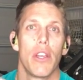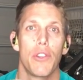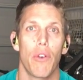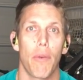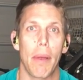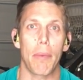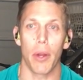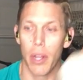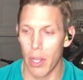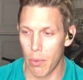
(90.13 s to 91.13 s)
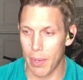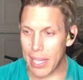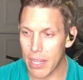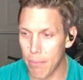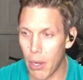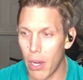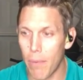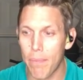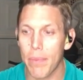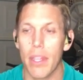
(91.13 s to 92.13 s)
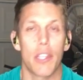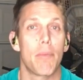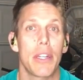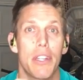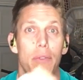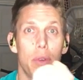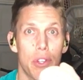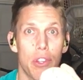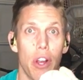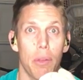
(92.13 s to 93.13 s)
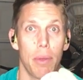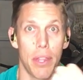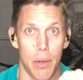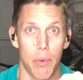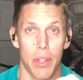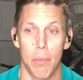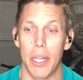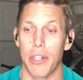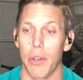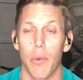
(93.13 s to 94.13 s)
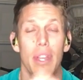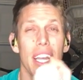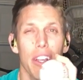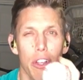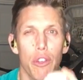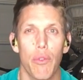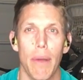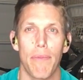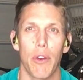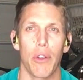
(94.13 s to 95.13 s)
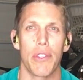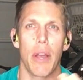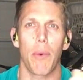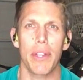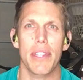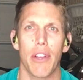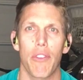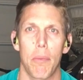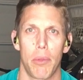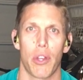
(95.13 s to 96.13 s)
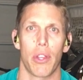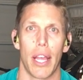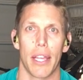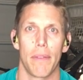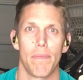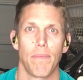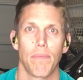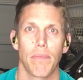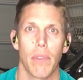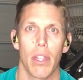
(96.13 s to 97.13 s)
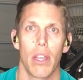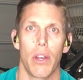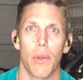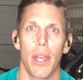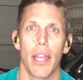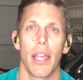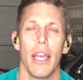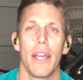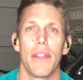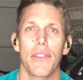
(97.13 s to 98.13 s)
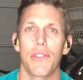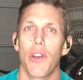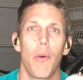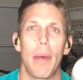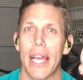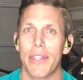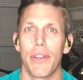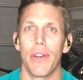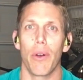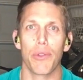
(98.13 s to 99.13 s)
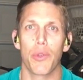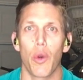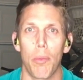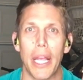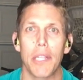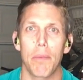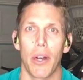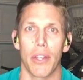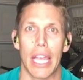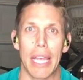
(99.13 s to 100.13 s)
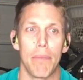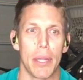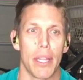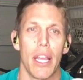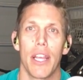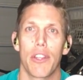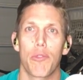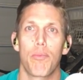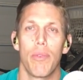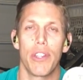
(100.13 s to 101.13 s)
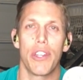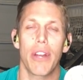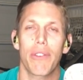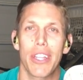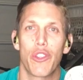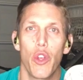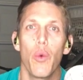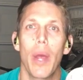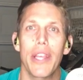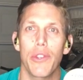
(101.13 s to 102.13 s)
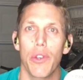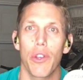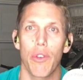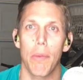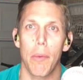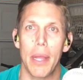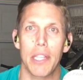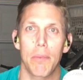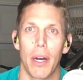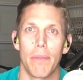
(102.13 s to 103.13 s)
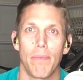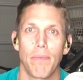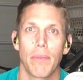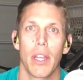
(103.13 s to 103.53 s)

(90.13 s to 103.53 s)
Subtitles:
So remember, we get the ball, especially if we're starting with it or with the pitcher, get a good grip first. Now, what does that grip look like? Okay, this is going back to old school baseball camp, but there's generally two ways you can grip a baseball.